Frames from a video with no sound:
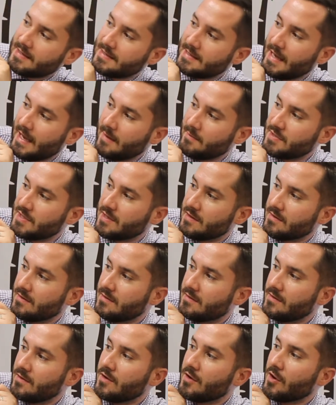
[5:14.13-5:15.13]
Samson,
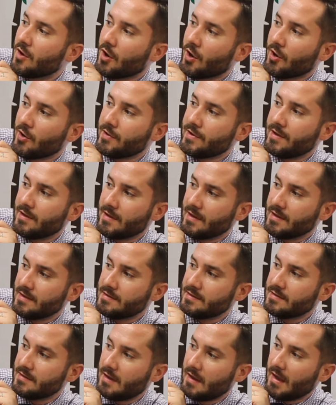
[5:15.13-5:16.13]

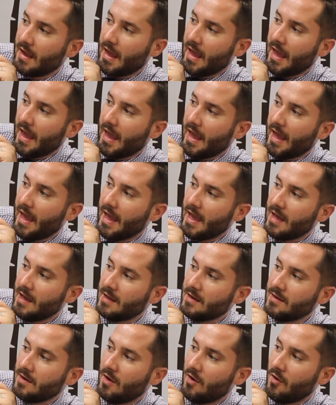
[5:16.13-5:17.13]
Hercules,
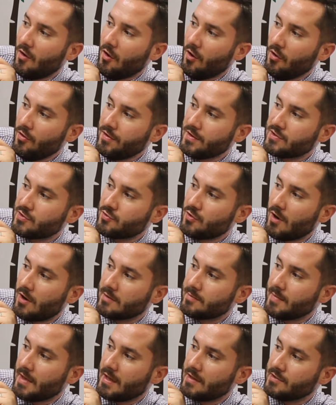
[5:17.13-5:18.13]
and all the
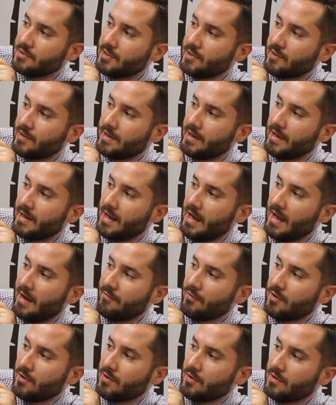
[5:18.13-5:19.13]
strong men Jerry had
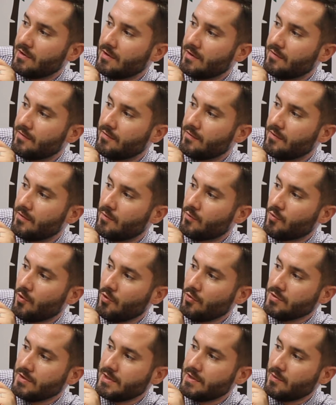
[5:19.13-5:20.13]
ever heard of
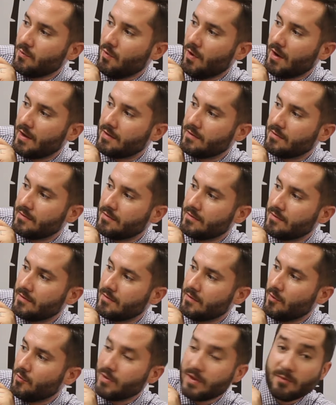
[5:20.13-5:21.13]
rolled into one,
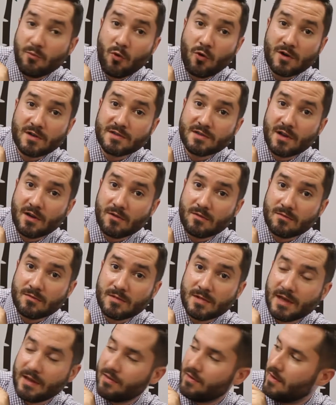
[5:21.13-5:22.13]
only more so,
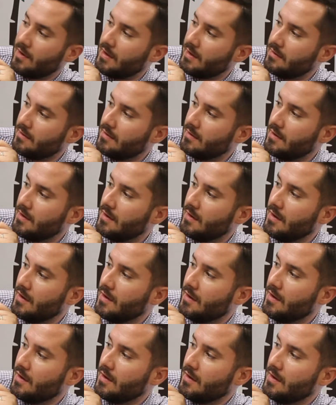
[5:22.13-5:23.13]
he thought.
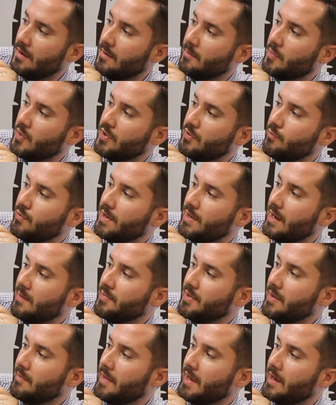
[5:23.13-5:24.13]
But he would not
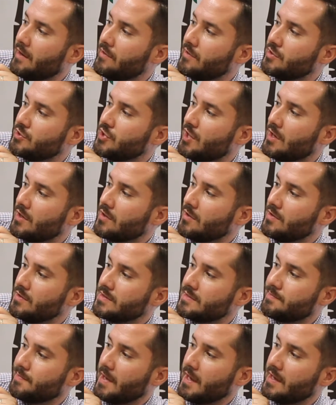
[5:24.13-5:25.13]
be a man in the jungle, in
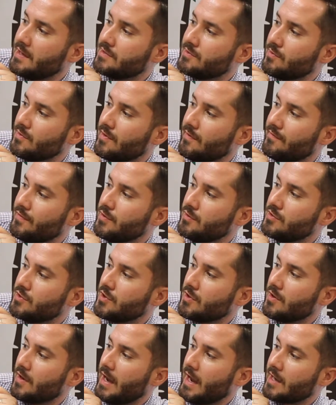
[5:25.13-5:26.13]
space, or in the
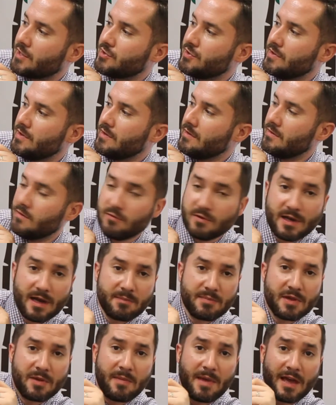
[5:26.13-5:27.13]
future. Actually, he would
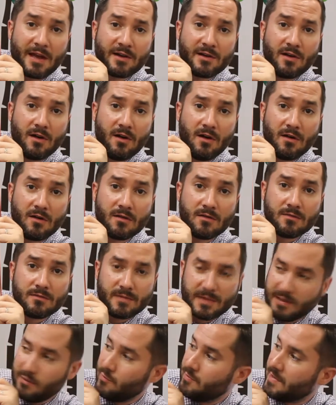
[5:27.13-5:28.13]
not be a man at all.
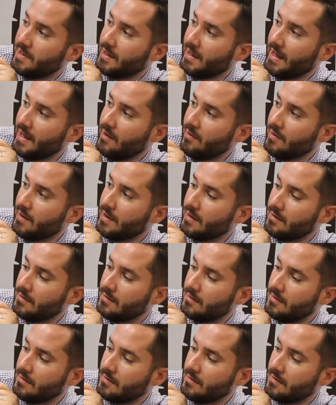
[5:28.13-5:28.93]
He would be an alien.